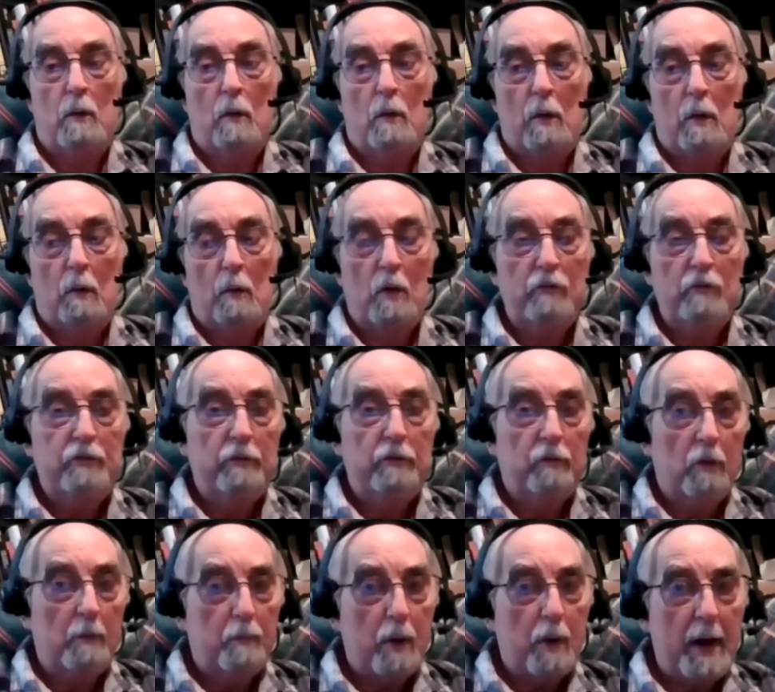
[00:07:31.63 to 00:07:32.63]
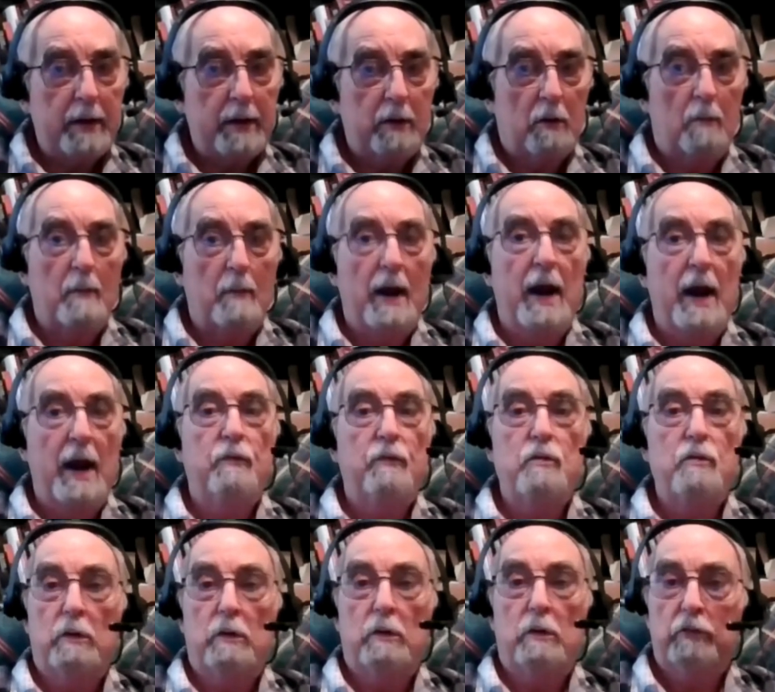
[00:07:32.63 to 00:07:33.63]
once you've learned practical math, you
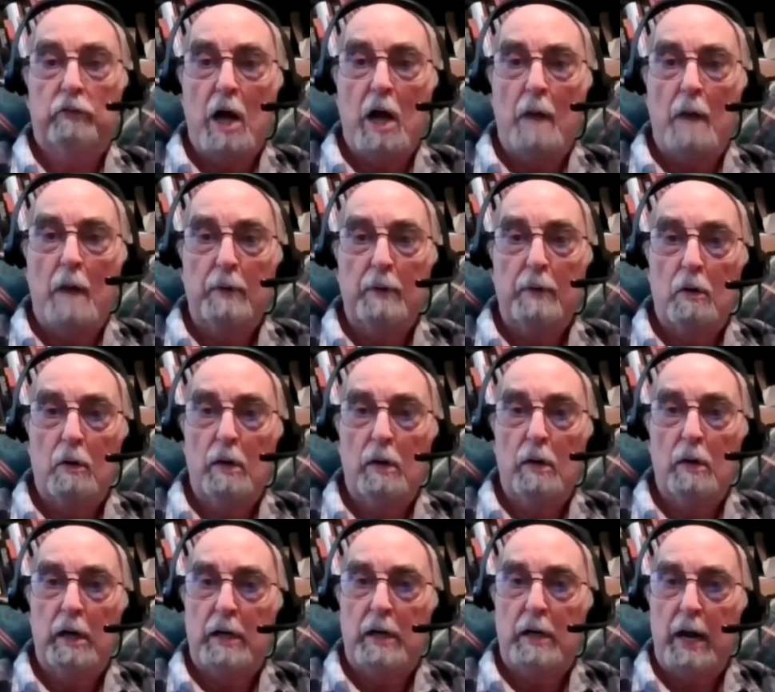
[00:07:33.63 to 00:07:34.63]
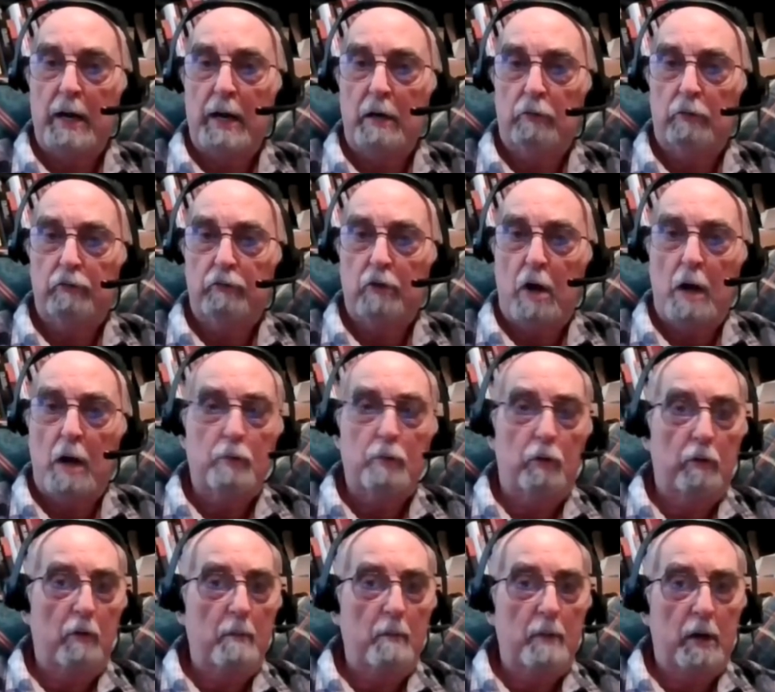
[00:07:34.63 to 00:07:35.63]
can stop and go and get a technical job, go
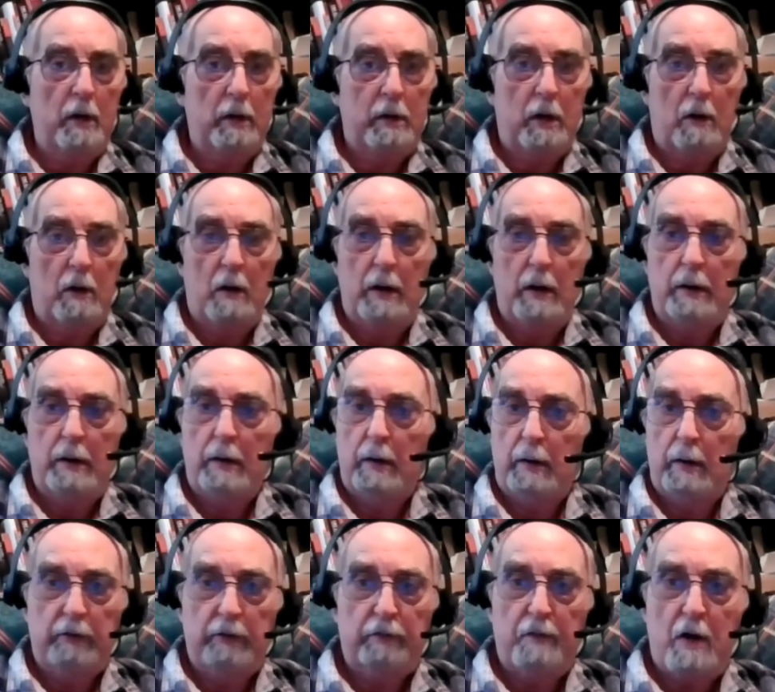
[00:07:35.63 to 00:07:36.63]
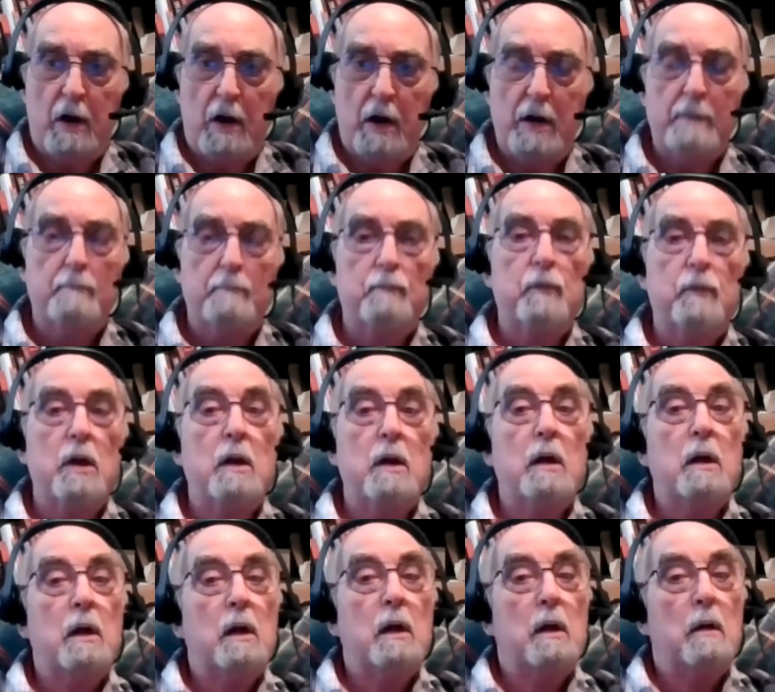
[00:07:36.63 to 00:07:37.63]
to the military. That's fine.
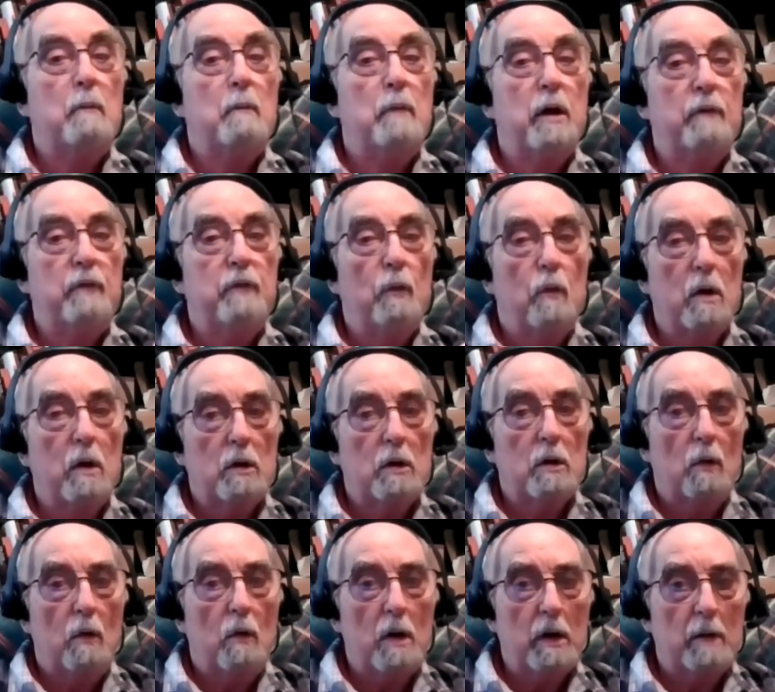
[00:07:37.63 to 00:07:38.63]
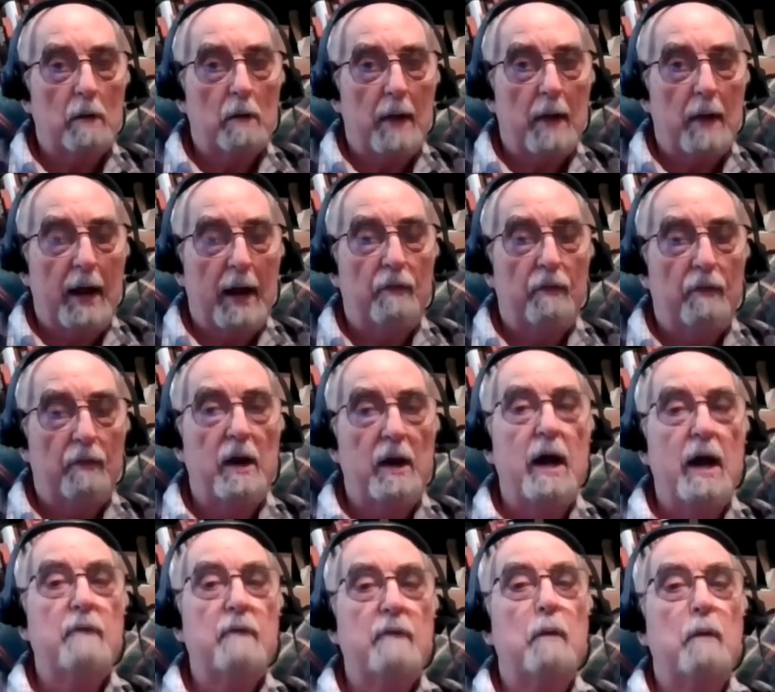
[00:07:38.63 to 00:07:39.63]
But if you want to go on in math, then I
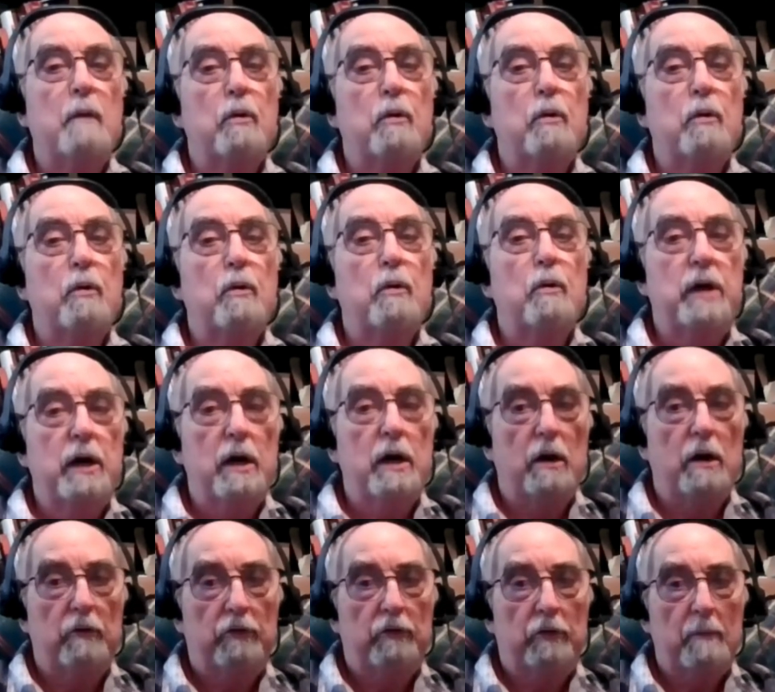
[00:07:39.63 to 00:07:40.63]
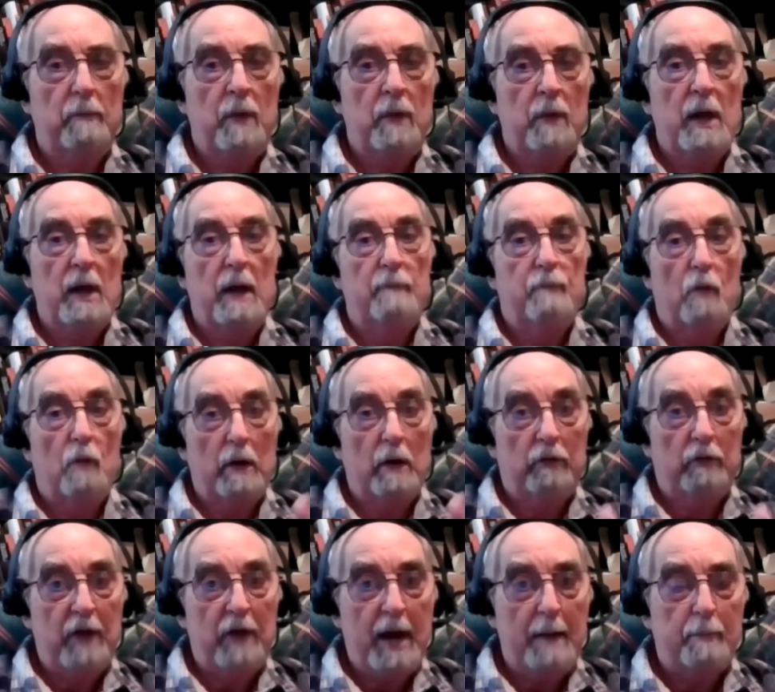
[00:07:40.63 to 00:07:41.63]
have upper tiers. And for
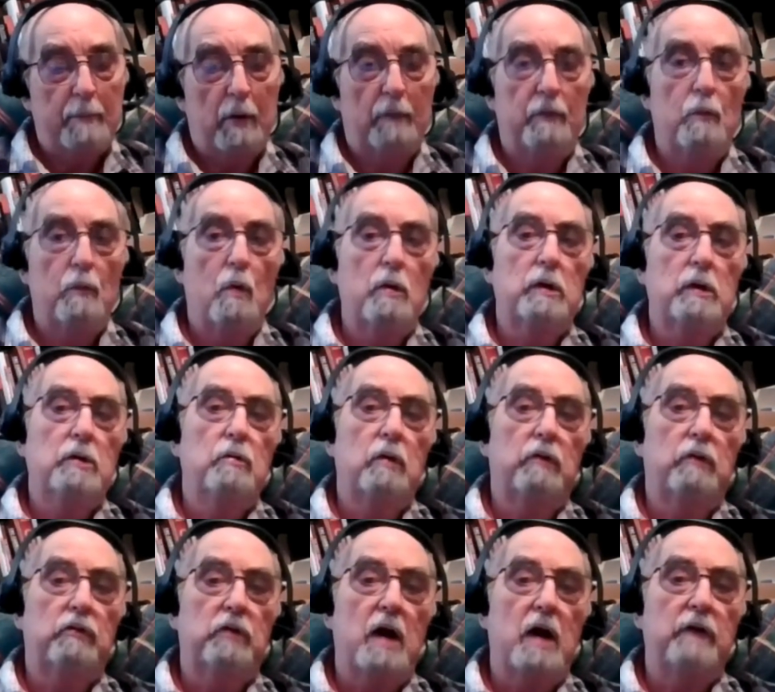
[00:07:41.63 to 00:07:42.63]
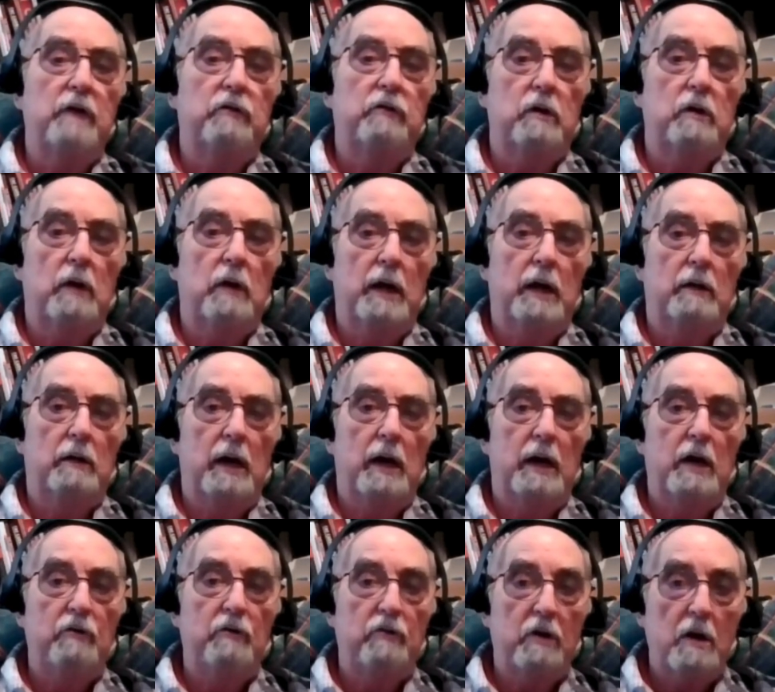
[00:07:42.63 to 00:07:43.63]
example, if you want to go to science and
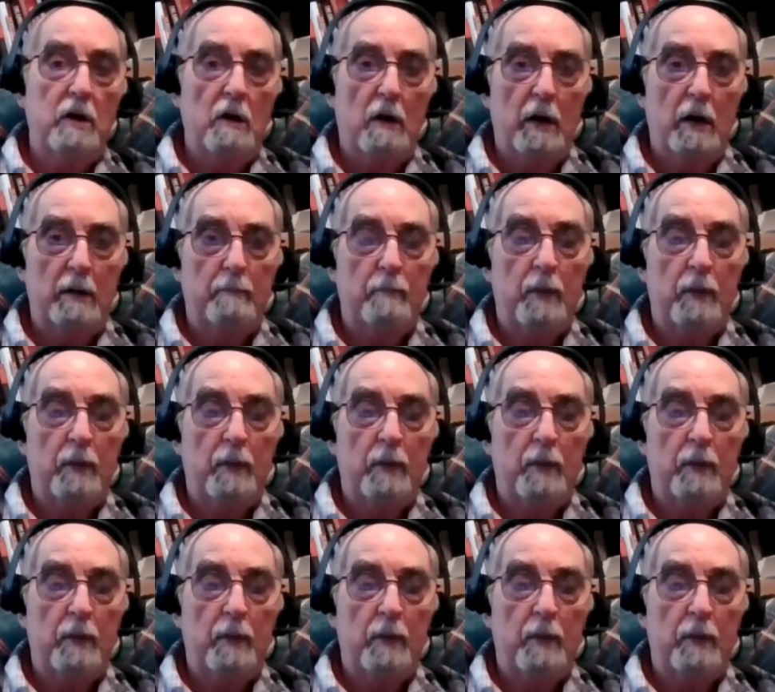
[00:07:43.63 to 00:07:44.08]
engineering,